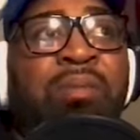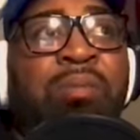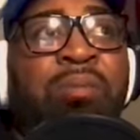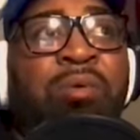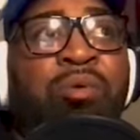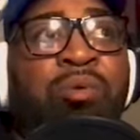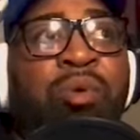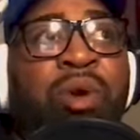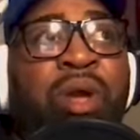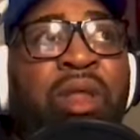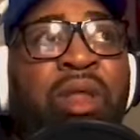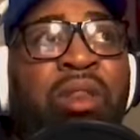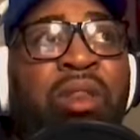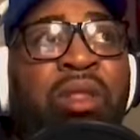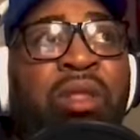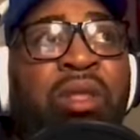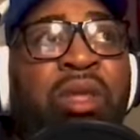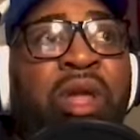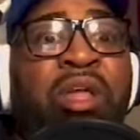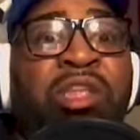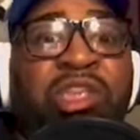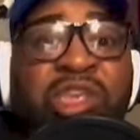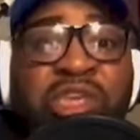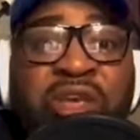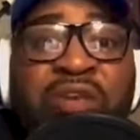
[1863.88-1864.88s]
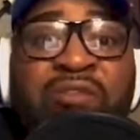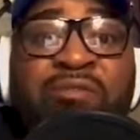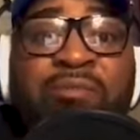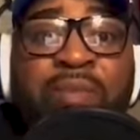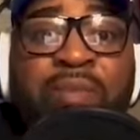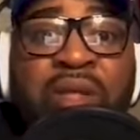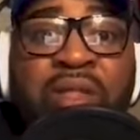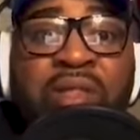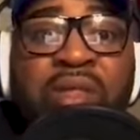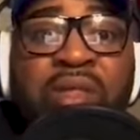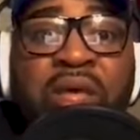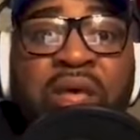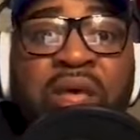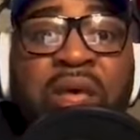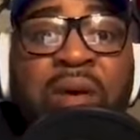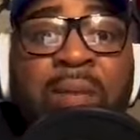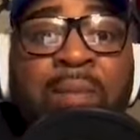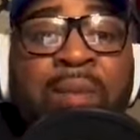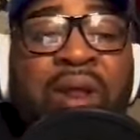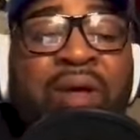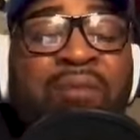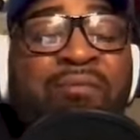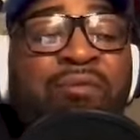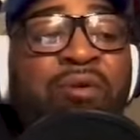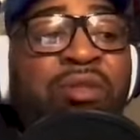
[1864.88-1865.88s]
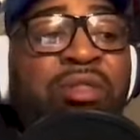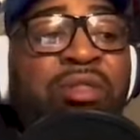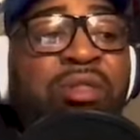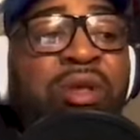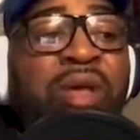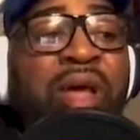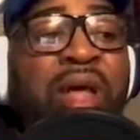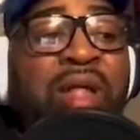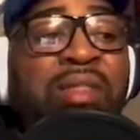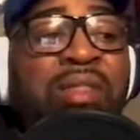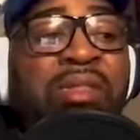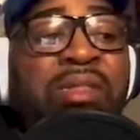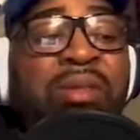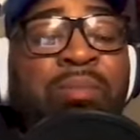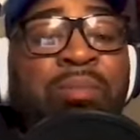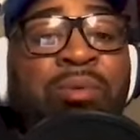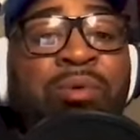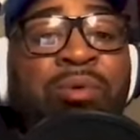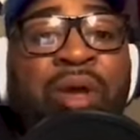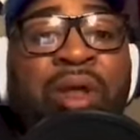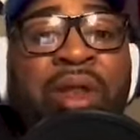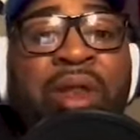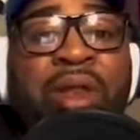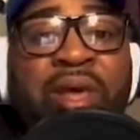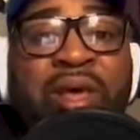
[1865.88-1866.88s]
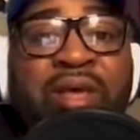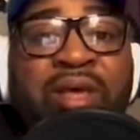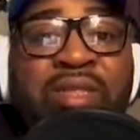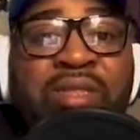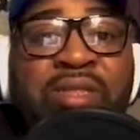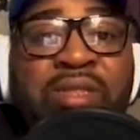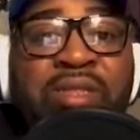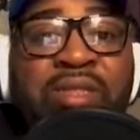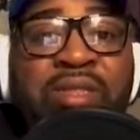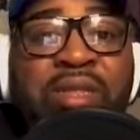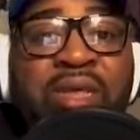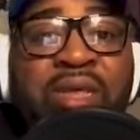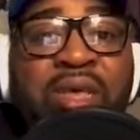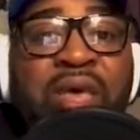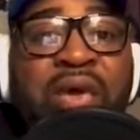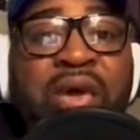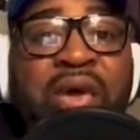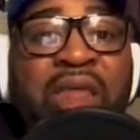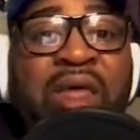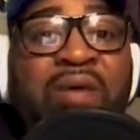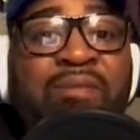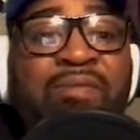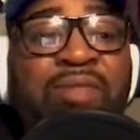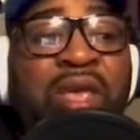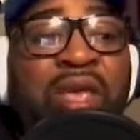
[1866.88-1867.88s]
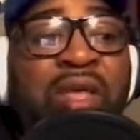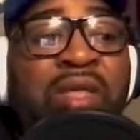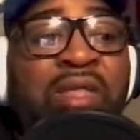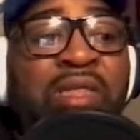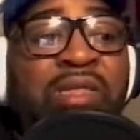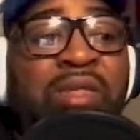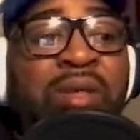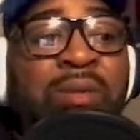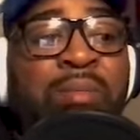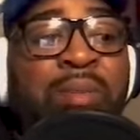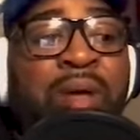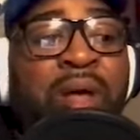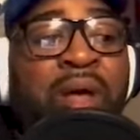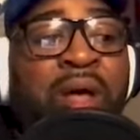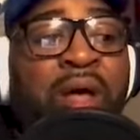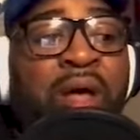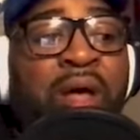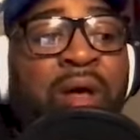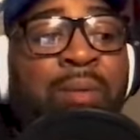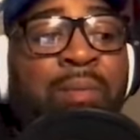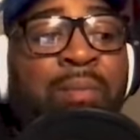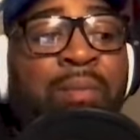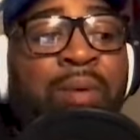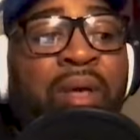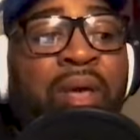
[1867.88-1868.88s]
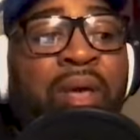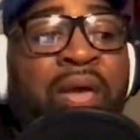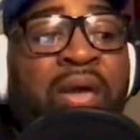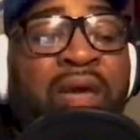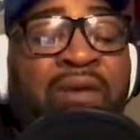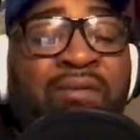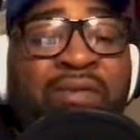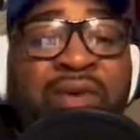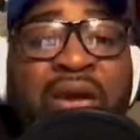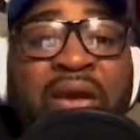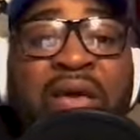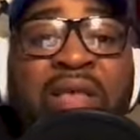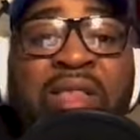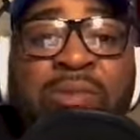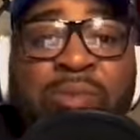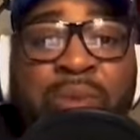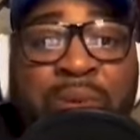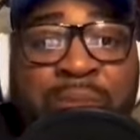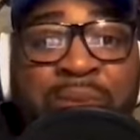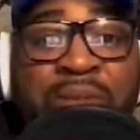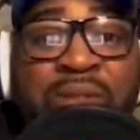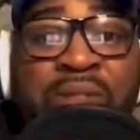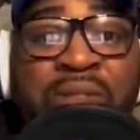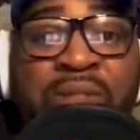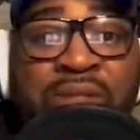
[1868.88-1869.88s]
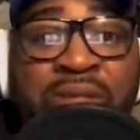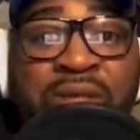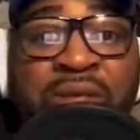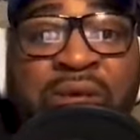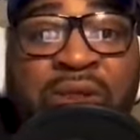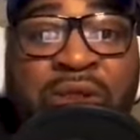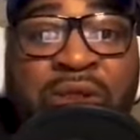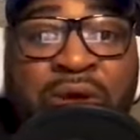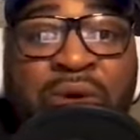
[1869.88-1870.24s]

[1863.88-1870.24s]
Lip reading: great achievements, but I've also gotten some great lessons and I've taken some heavy ass whippings, and